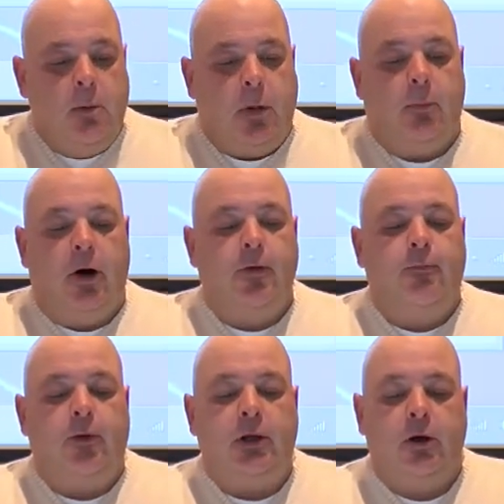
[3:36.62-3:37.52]
My mother
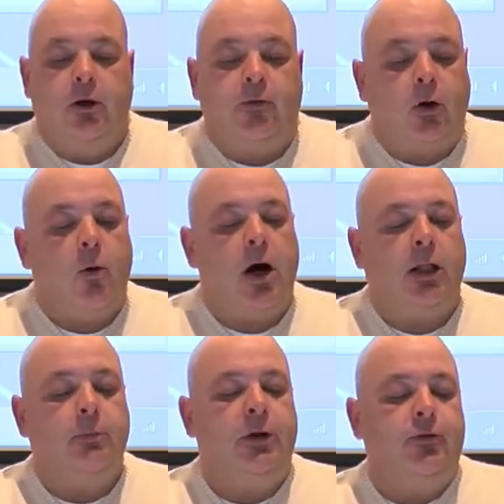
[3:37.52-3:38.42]
for years had
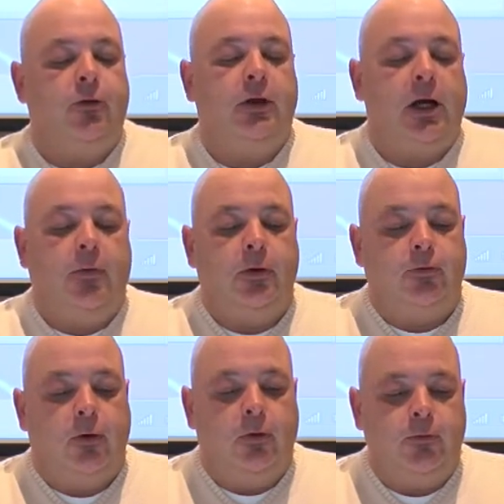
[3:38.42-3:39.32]
quietly mentioned the Catholic
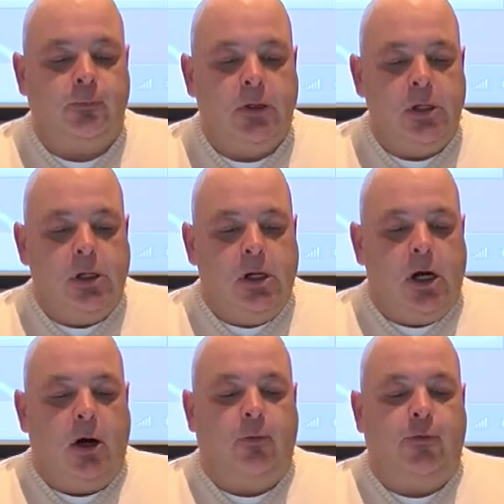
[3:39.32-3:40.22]
Church.
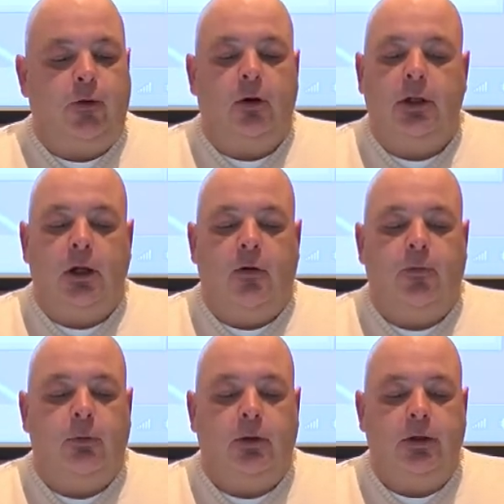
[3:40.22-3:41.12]
I was certainly not
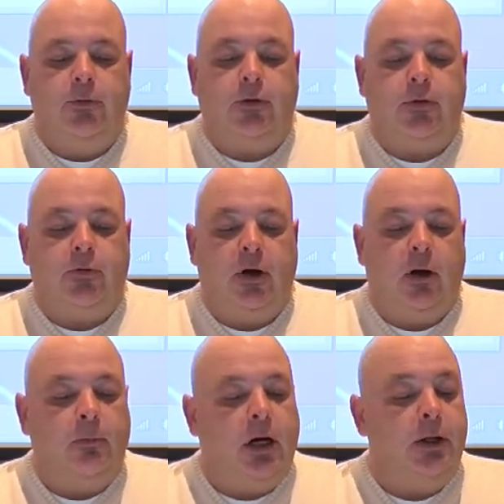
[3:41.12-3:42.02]
very religious at the
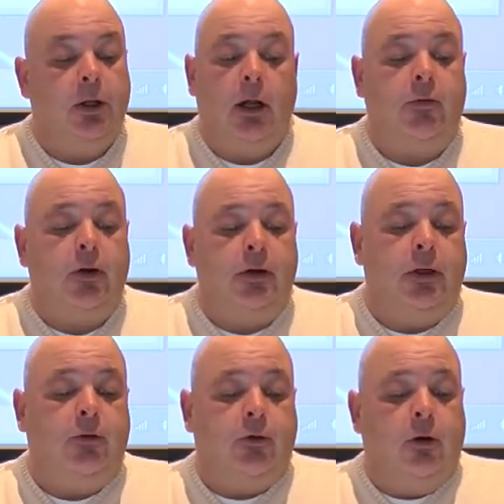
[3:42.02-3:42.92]
time. I did not attend
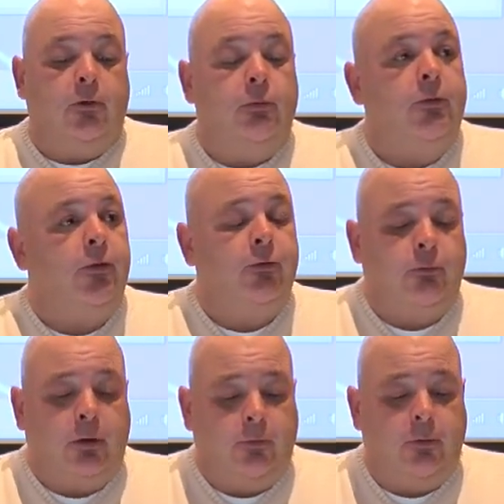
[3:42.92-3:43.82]
any church, was
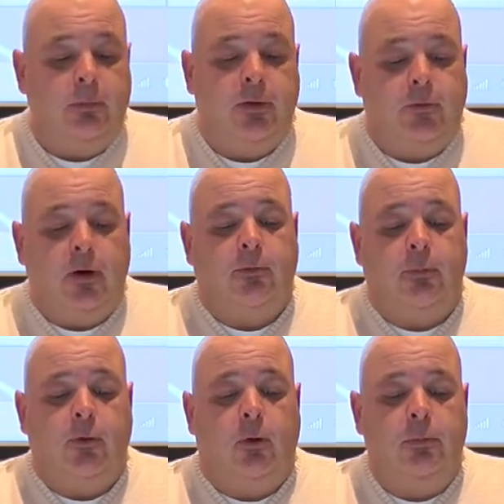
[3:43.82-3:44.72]
extremely
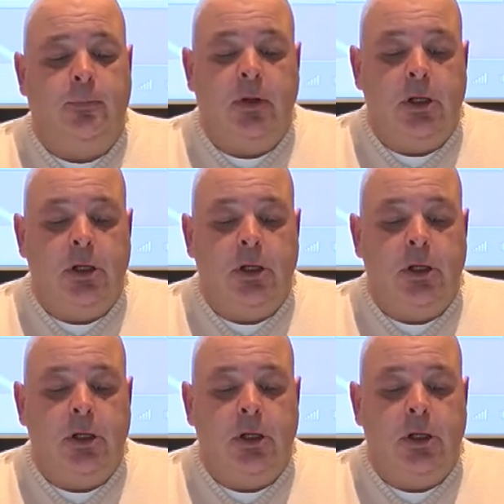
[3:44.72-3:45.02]
self-absorbed,